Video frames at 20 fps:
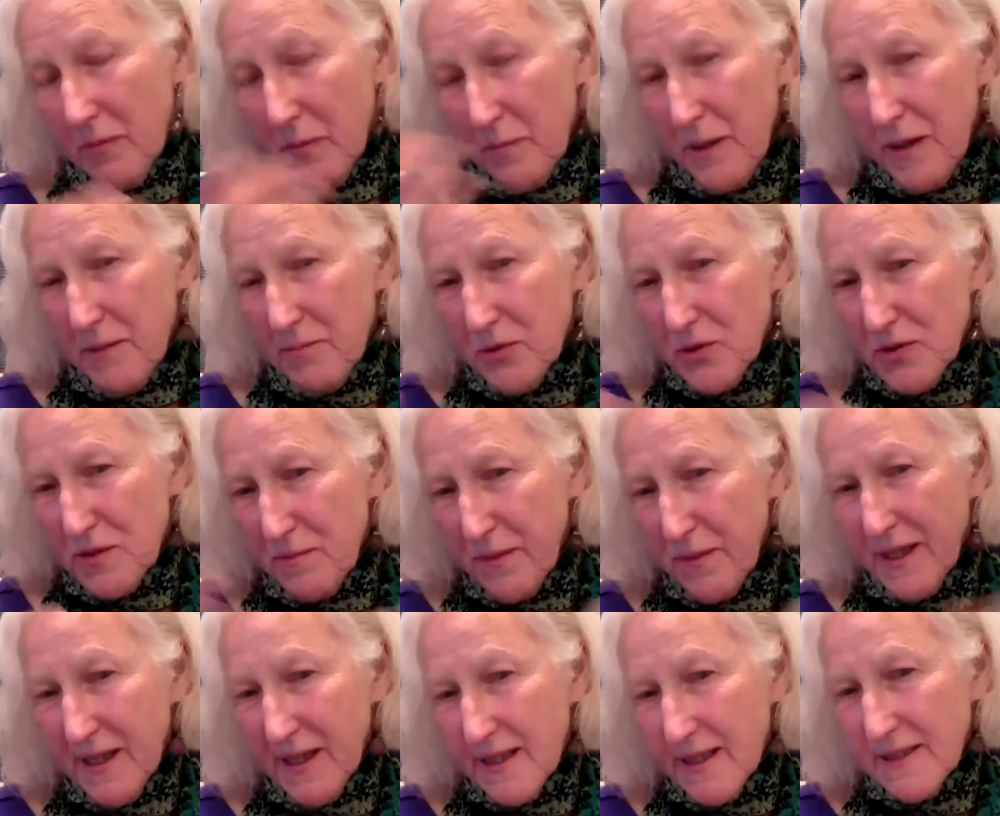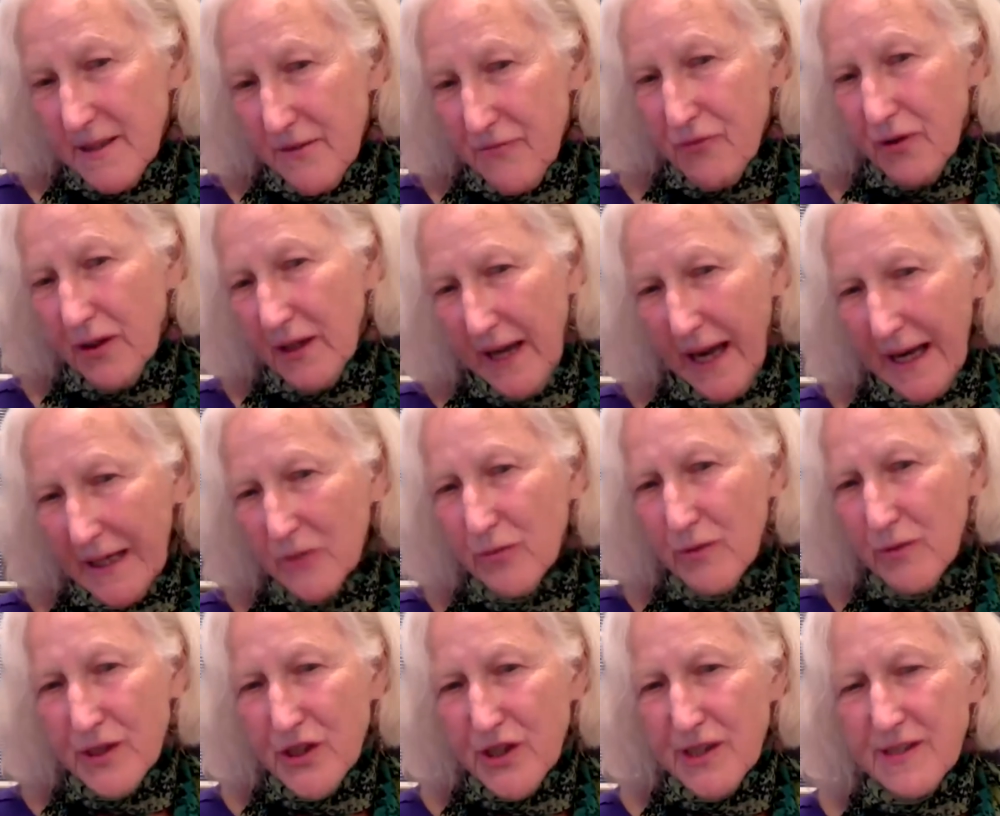people speaking different
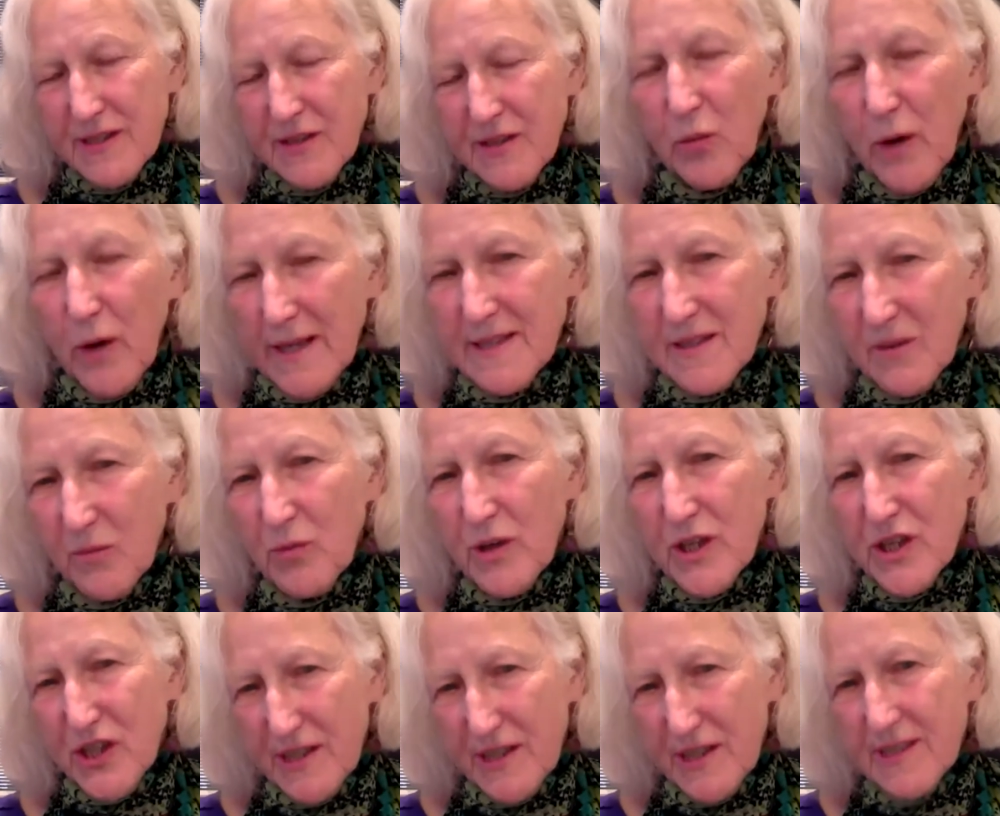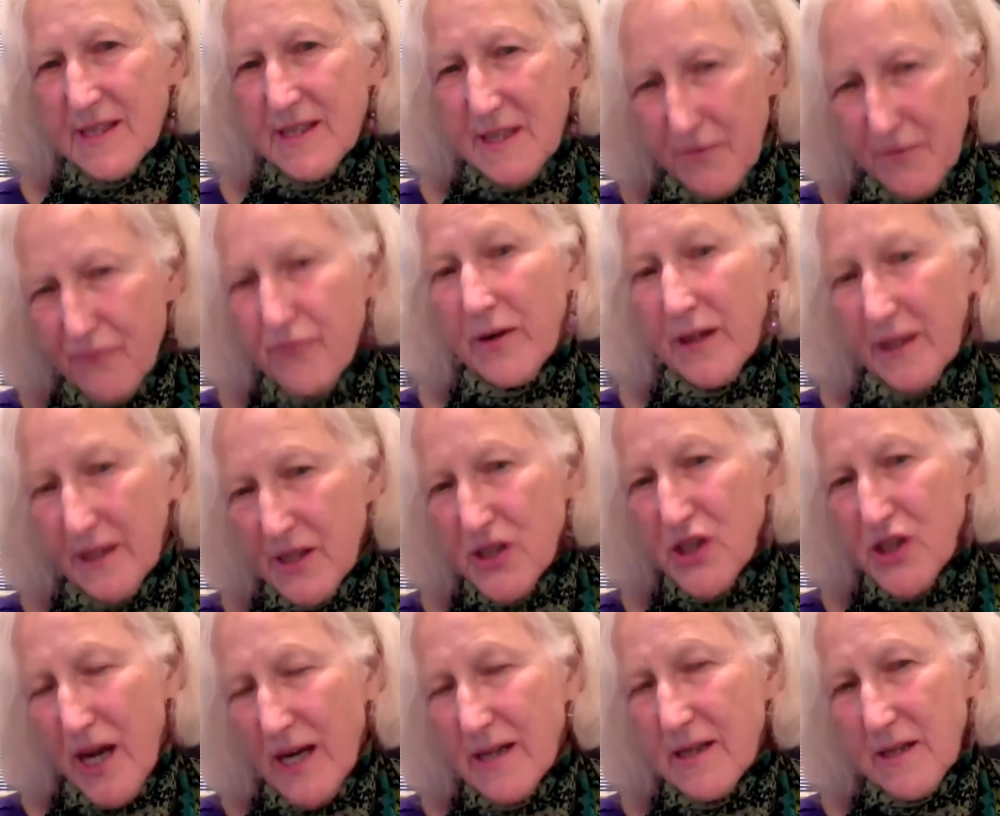languages, the ways in which it's differently
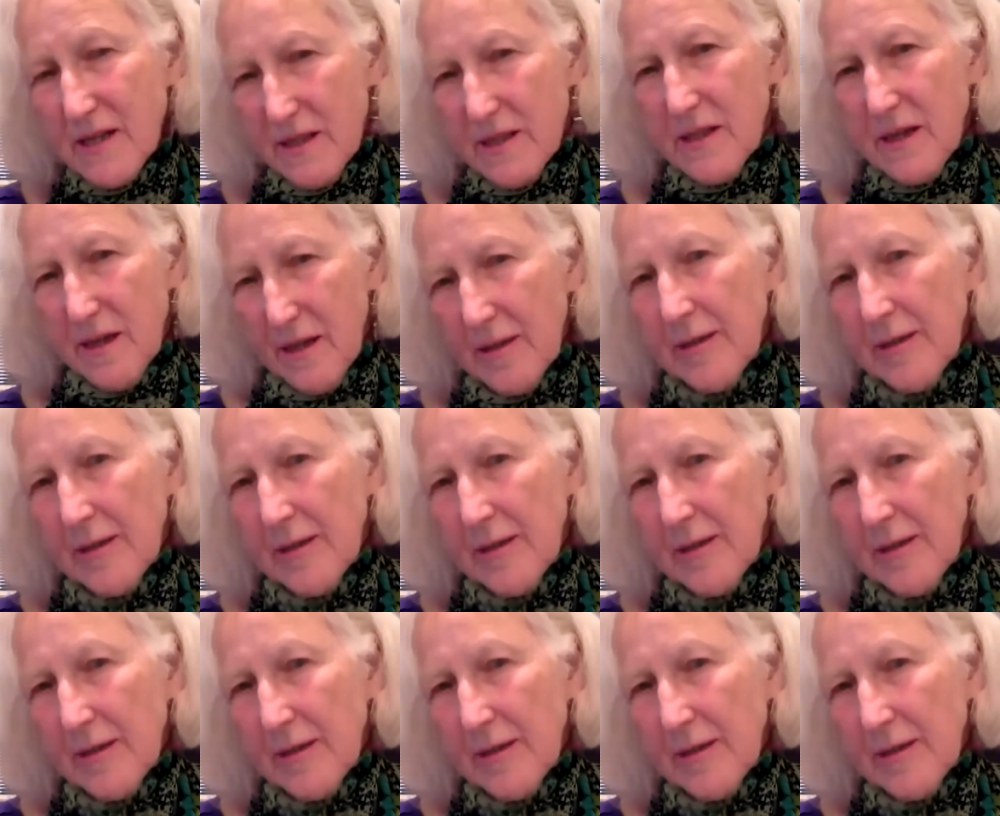gendered.